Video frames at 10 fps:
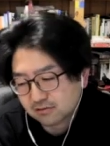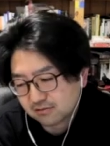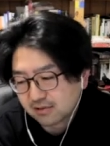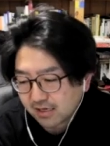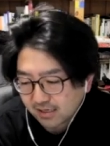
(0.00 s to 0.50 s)

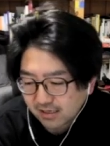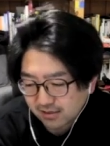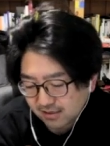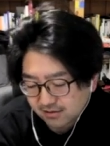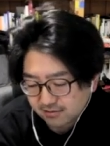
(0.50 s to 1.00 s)

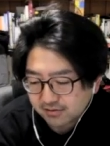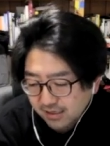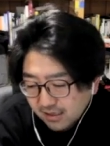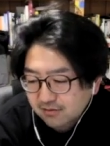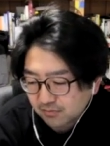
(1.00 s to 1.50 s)

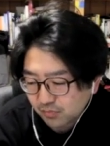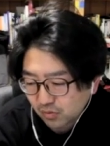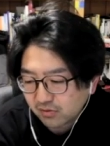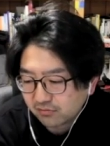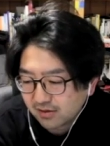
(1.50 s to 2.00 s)
then
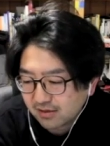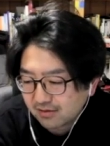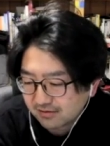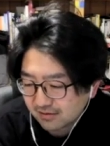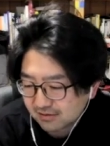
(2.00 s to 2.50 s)
probably
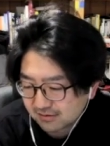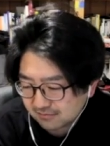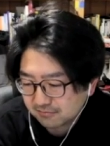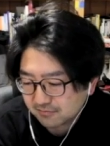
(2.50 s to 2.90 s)
this